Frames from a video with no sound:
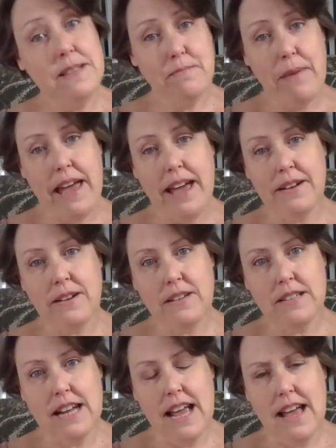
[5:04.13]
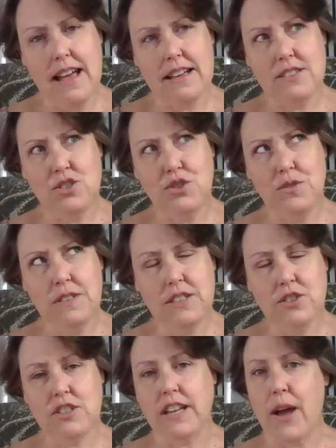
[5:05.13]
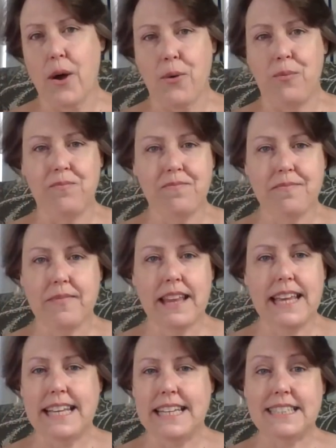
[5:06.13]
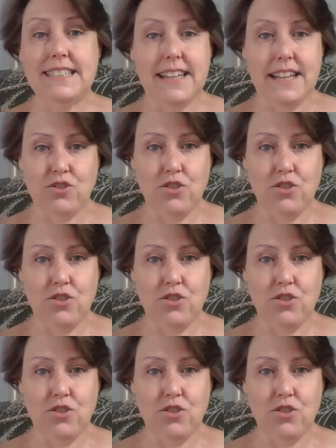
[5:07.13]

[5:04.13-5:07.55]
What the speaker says: pattern 2 years ago in St.